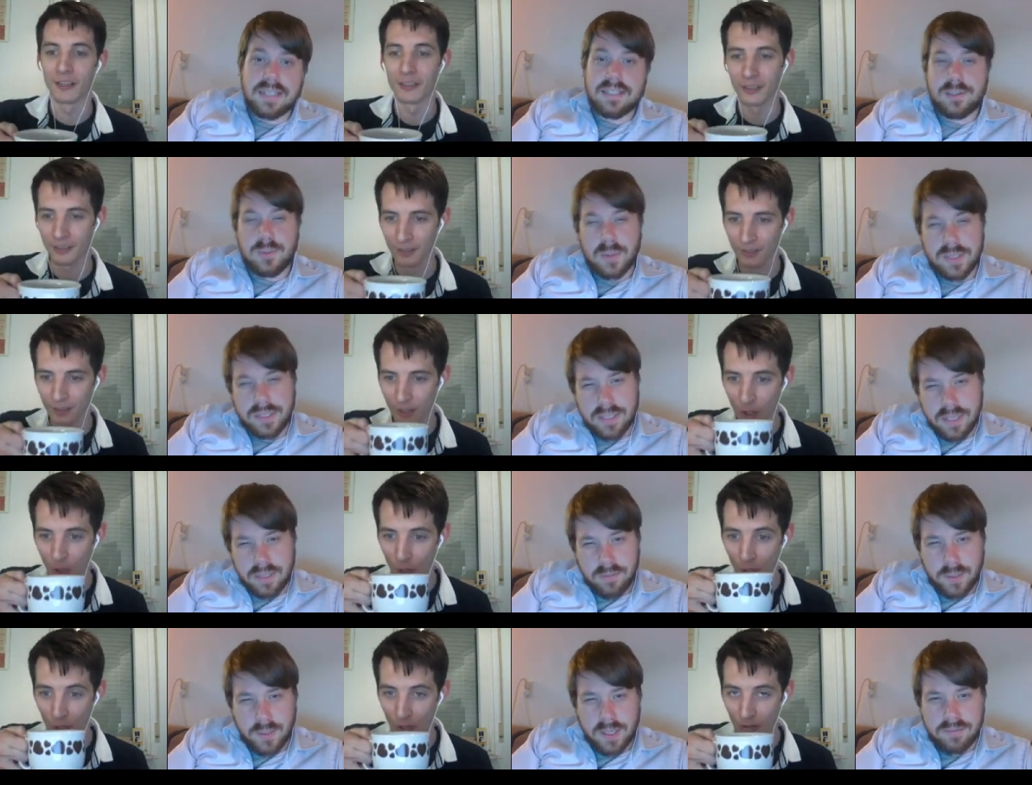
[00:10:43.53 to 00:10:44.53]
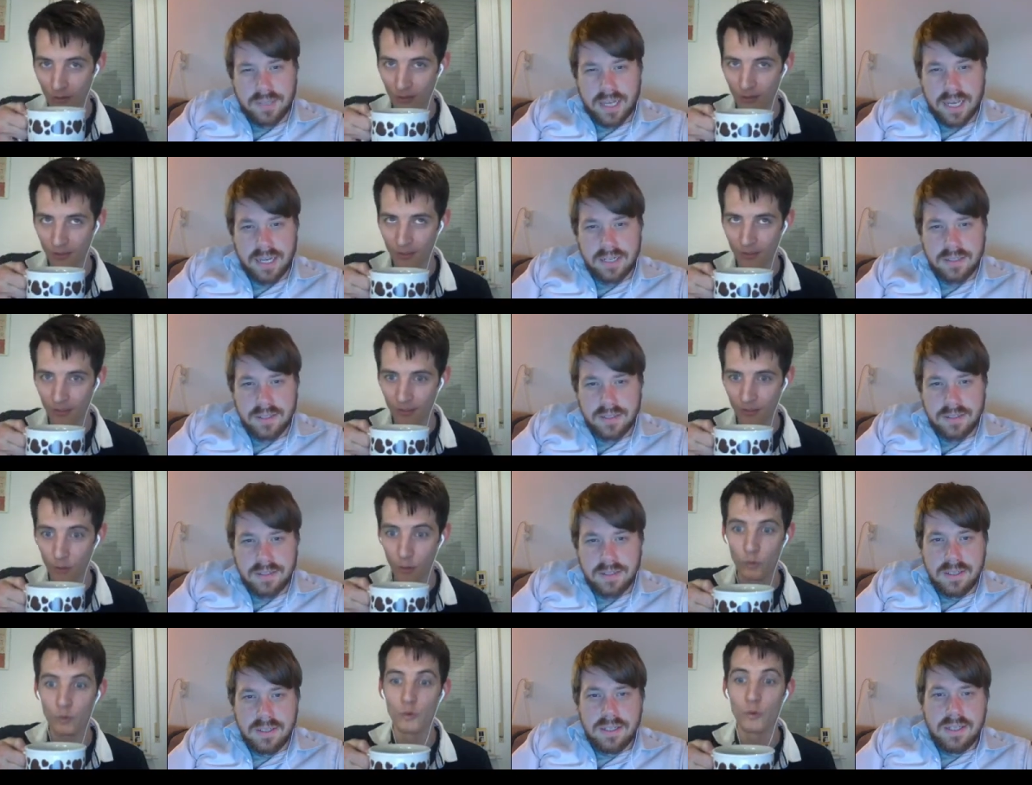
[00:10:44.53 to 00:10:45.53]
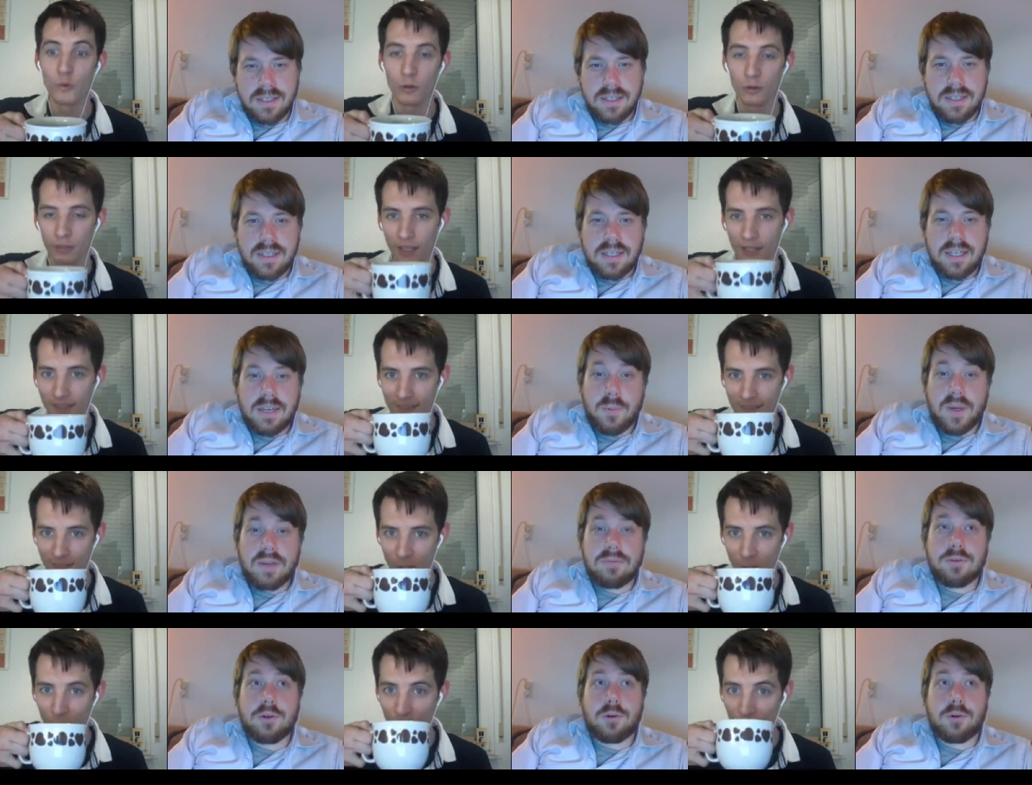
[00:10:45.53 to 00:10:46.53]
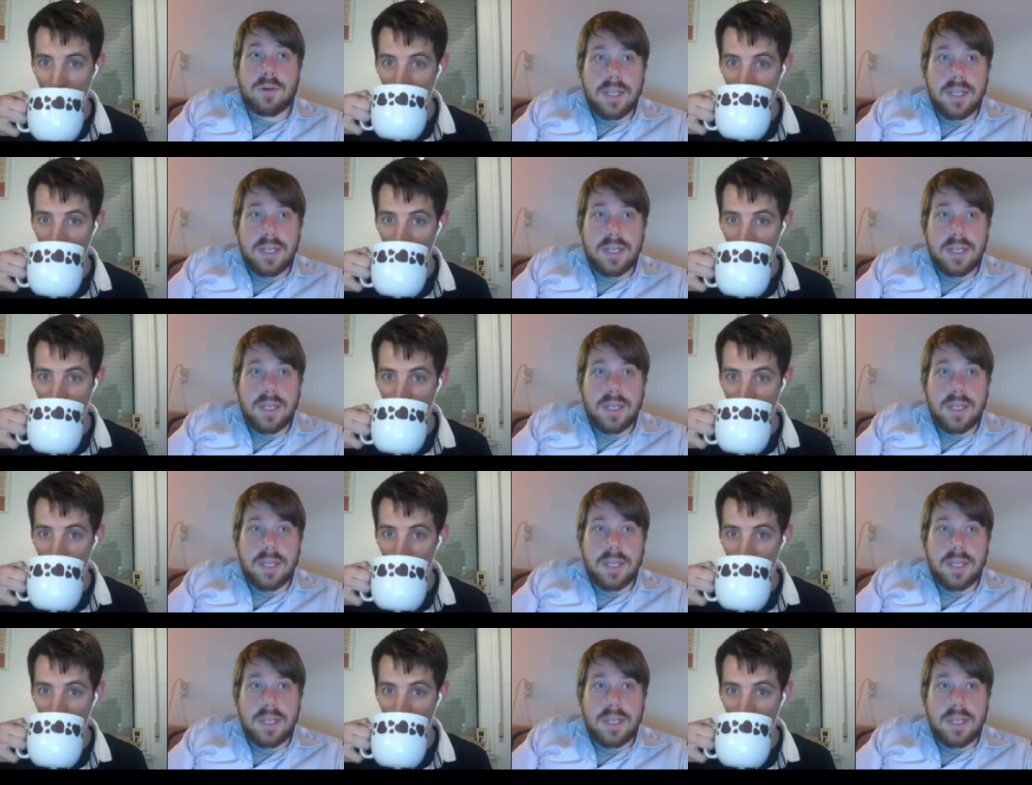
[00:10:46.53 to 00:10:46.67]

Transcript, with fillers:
Speaker 1: then 29th we have a hackathon. We have a